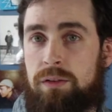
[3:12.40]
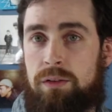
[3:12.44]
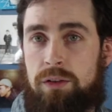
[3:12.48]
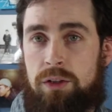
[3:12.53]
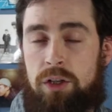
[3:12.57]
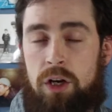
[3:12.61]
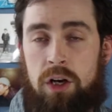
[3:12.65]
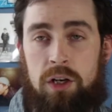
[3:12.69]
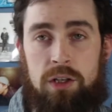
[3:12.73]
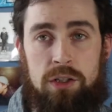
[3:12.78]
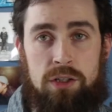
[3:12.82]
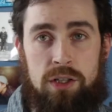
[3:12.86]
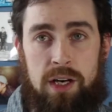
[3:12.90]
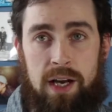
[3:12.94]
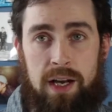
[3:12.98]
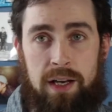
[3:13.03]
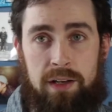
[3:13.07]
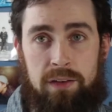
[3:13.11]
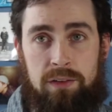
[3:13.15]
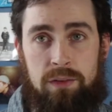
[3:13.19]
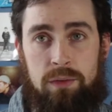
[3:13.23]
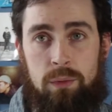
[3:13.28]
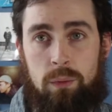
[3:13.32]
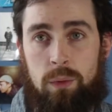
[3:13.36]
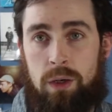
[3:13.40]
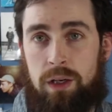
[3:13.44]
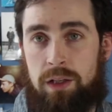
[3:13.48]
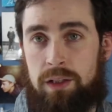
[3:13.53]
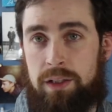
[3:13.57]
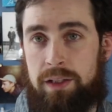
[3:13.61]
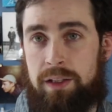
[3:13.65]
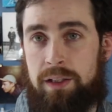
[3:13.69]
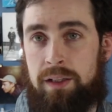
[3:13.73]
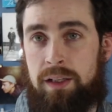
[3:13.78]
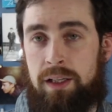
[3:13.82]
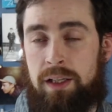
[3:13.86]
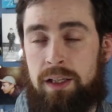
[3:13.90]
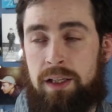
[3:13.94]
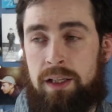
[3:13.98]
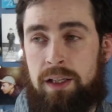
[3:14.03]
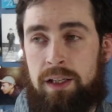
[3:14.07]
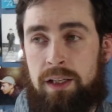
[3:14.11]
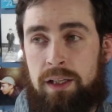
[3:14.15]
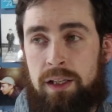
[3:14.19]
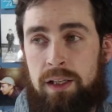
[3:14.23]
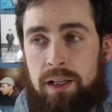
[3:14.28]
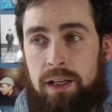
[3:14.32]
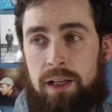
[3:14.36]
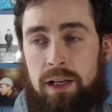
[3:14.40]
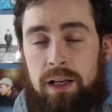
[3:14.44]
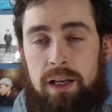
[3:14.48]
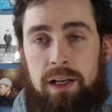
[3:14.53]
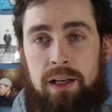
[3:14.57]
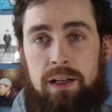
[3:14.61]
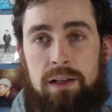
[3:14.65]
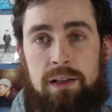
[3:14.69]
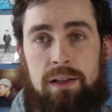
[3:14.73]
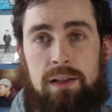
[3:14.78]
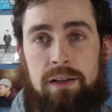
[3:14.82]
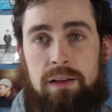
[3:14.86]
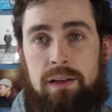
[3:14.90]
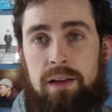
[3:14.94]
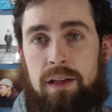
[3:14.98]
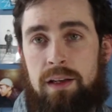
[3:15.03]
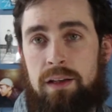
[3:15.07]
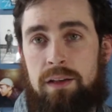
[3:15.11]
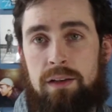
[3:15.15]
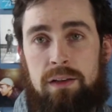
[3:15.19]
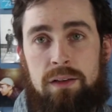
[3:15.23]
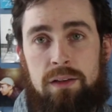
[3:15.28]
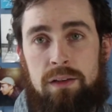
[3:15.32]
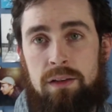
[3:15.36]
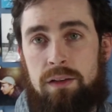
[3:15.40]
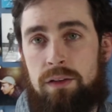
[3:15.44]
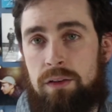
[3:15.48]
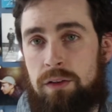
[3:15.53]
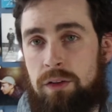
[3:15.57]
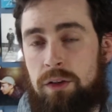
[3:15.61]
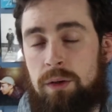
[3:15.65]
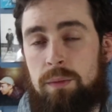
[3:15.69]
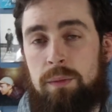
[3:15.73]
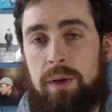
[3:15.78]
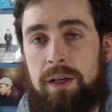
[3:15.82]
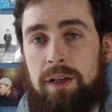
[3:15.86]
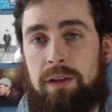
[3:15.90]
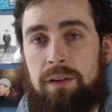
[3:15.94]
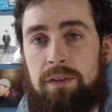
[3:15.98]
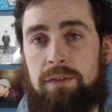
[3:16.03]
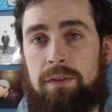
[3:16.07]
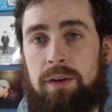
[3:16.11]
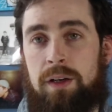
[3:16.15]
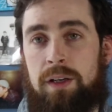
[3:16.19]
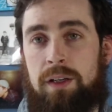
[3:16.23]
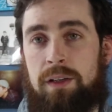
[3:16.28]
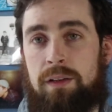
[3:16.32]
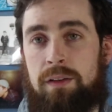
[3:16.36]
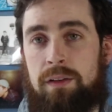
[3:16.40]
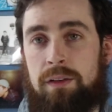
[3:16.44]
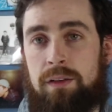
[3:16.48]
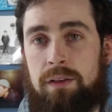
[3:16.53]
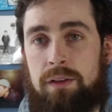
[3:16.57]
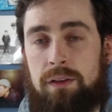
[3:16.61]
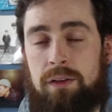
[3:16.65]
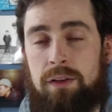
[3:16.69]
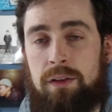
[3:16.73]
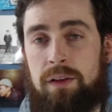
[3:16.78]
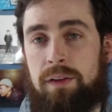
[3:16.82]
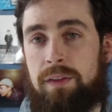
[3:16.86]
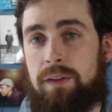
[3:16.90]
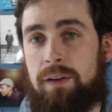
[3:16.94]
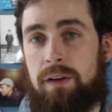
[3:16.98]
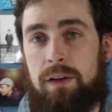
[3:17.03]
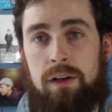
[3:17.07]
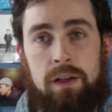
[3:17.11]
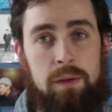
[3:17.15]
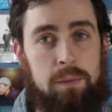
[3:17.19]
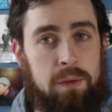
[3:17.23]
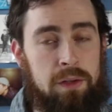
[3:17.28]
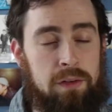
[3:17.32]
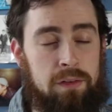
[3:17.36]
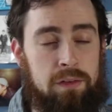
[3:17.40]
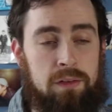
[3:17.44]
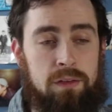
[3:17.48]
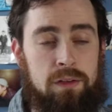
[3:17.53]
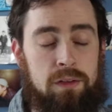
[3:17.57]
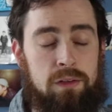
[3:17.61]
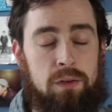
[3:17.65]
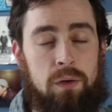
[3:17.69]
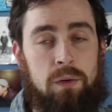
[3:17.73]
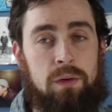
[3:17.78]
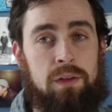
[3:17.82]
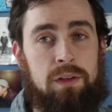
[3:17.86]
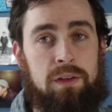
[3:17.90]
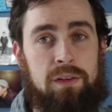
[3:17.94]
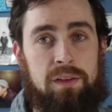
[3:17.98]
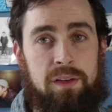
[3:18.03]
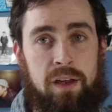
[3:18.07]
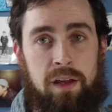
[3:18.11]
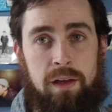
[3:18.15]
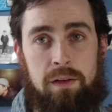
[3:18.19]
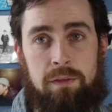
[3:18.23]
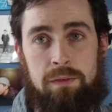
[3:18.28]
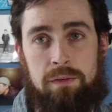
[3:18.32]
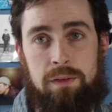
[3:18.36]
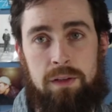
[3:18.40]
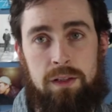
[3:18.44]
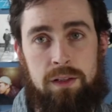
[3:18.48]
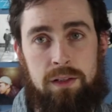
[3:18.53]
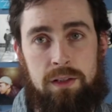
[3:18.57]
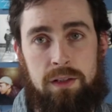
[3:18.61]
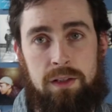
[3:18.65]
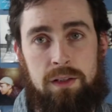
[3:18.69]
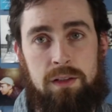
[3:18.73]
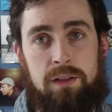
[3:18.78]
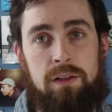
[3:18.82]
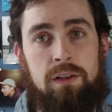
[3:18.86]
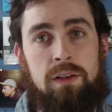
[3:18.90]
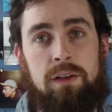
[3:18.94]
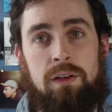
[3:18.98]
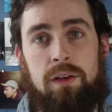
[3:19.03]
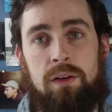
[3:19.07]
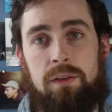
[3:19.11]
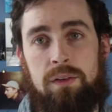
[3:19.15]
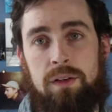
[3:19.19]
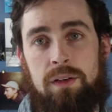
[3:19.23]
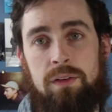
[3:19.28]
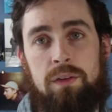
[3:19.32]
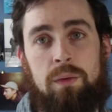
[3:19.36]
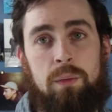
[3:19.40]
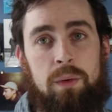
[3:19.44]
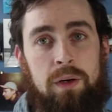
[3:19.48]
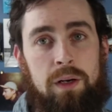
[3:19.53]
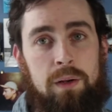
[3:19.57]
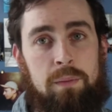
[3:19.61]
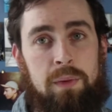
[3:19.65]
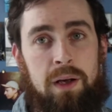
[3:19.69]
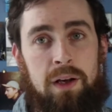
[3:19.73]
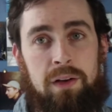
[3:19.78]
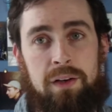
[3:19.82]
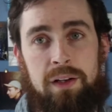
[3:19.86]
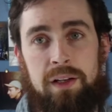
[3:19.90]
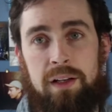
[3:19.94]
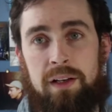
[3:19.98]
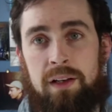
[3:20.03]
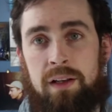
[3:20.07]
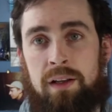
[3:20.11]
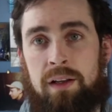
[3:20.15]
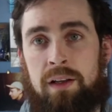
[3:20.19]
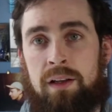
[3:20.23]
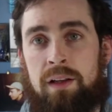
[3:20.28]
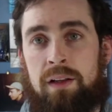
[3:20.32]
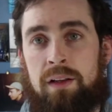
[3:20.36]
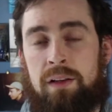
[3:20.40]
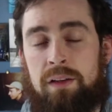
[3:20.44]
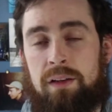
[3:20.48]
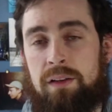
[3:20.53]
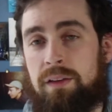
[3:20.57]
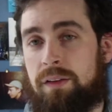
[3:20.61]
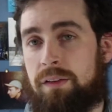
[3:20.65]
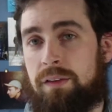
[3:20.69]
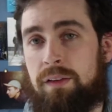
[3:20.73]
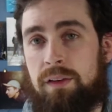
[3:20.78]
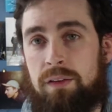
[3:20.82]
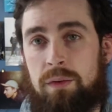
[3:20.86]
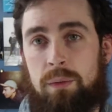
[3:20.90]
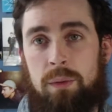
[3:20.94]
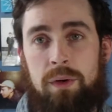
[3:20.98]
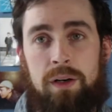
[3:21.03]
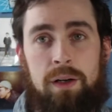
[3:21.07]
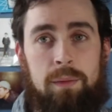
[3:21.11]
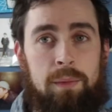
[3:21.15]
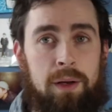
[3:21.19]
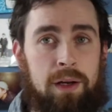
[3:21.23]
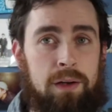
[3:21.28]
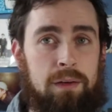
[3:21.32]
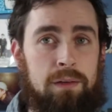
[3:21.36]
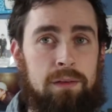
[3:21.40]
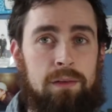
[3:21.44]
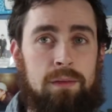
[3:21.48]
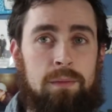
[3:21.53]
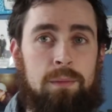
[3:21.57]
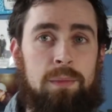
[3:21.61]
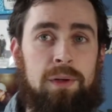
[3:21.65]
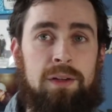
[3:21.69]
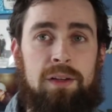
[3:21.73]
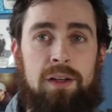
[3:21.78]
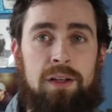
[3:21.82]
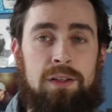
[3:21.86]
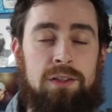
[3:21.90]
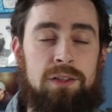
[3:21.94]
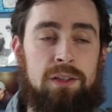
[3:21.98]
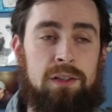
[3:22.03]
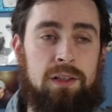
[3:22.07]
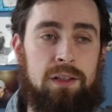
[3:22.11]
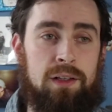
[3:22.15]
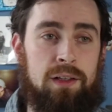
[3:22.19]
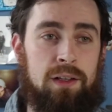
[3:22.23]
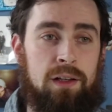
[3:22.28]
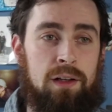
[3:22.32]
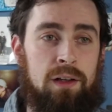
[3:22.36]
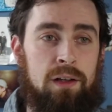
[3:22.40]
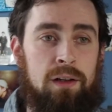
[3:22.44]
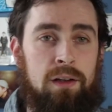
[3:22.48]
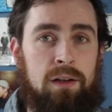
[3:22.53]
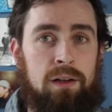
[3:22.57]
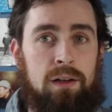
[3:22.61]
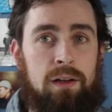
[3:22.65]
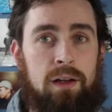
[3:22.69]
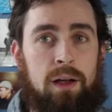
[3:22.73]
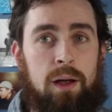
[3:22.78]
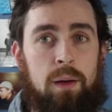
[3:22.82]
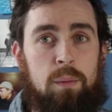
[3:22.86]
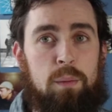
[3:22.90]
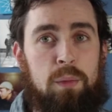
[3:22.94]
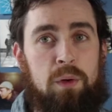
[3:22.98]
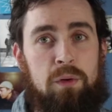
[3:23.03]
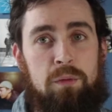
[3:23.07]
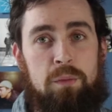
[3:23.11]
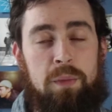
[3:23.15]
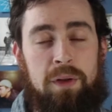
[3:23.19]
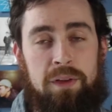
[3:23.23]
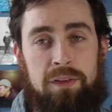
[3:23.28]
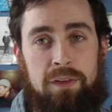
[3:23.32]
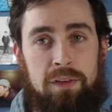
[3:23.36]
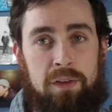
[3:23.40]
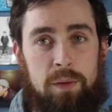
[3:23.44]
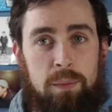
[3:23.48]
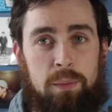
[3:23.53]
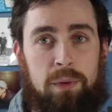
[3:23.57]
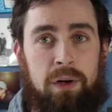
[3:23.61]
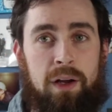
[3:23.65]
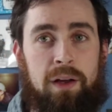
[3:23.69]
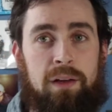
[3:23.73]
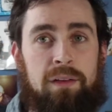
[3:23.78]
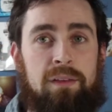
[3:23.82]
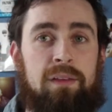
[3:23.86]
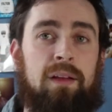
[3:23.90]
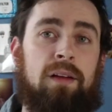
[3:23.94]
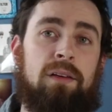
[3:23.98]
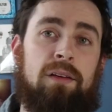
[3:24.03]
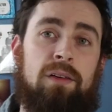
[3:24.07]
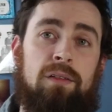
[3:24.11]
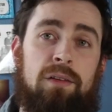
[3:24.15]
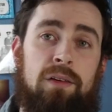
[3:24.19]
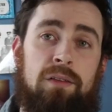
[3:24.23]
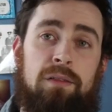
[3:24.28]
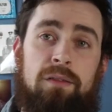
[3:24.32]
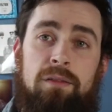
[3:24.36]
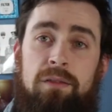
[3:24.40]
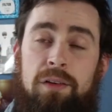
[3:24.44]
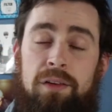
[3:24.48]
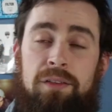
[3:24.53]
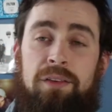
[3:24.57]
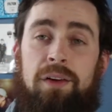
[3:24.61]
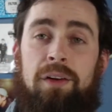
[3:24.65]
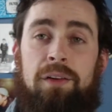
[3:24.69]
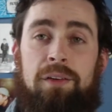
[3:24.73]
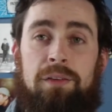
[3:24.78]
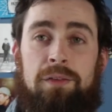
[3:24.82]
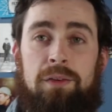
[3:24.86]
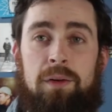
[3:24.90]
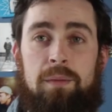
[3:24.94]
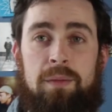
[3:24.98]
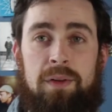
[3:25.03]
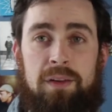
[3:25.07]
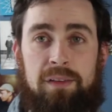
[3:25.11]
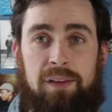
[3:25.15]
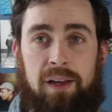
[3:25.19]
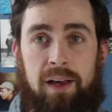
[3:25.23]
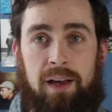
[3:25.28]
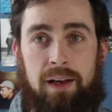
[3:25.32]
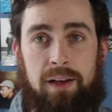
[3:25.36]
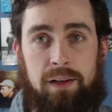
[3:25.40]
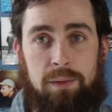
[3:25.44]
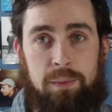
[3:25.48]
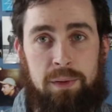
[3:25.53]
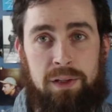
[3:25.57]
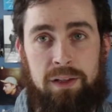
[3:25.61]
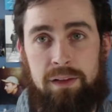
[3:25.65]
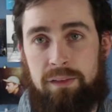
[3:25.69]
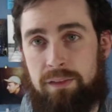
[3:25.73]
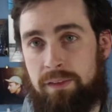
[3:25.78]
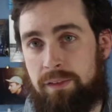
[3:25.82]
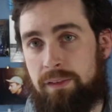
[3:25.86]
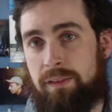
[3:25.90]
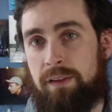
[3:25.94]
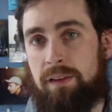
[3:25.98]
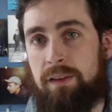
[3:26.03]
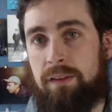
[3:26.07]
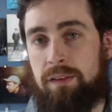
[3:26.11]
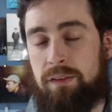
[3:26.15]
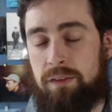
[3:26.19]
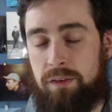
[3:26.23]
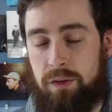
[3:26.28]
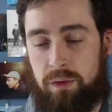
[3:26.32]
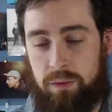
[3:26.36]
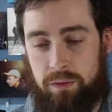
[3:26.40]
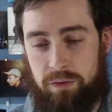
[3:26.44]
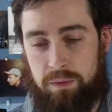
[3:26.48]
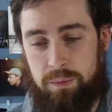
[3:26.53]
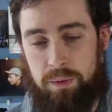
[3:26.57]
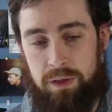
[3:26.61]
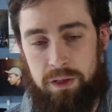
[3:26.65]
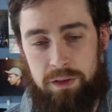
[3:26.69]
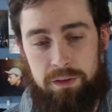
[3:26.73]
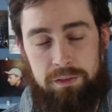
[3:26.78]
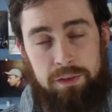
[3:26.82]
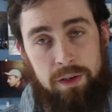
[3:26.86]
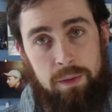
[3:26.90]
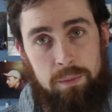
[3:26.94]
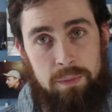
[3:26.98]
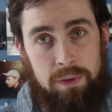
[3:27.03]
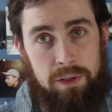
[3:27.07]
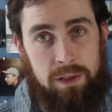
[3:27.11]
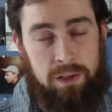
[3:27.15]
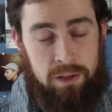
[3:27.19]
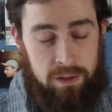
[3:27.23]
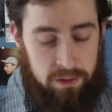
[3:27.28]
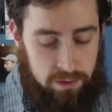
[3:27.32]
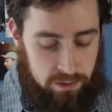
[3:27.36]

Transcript: contract wallet, then your money's fine. Your Ethereum is totally safe, and you don't need to worry about it. You just need to worry about potential movements in the price that could result from this hack, because it's no small number.